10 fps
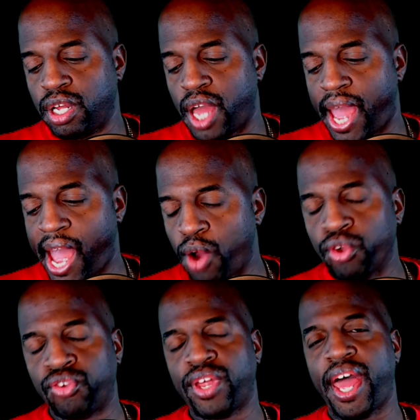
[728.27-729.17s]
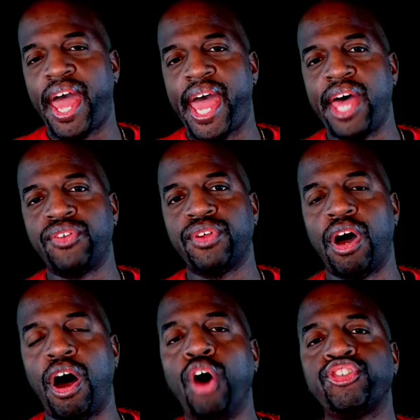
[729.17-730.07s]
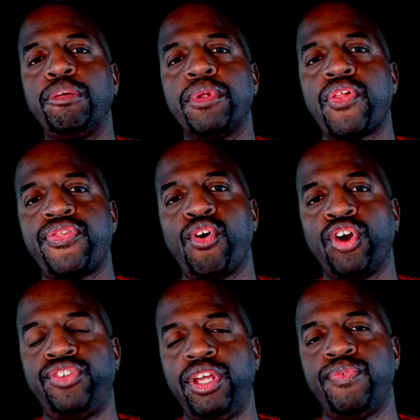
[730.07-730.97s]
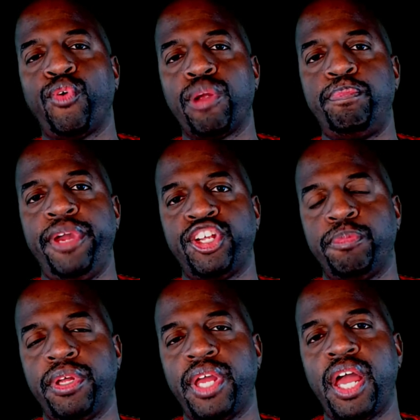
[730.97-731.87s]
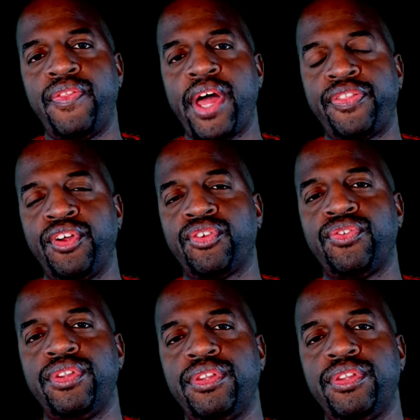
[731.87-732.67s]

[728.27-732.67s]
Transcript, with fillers: House has ultimate authority for impeachment, and that there's